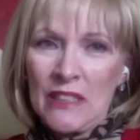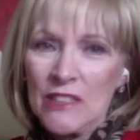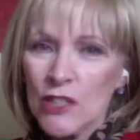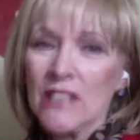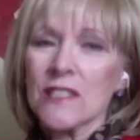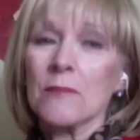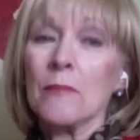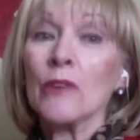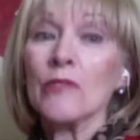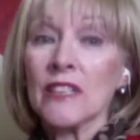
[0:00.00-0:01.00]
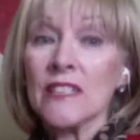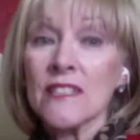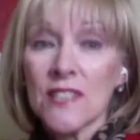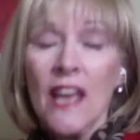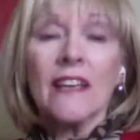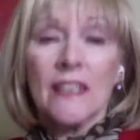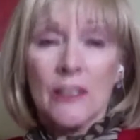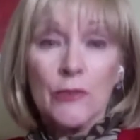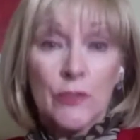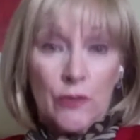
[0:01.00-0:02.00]
and she has a marvelous
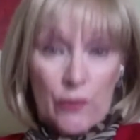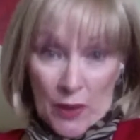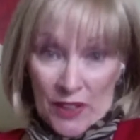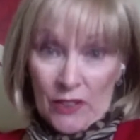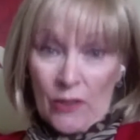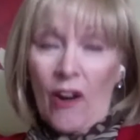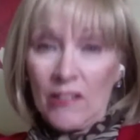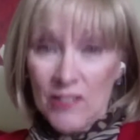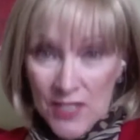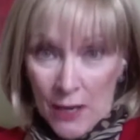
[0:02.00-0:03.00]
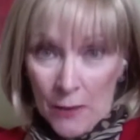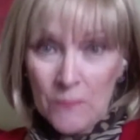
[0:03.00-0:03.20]
gift for you also.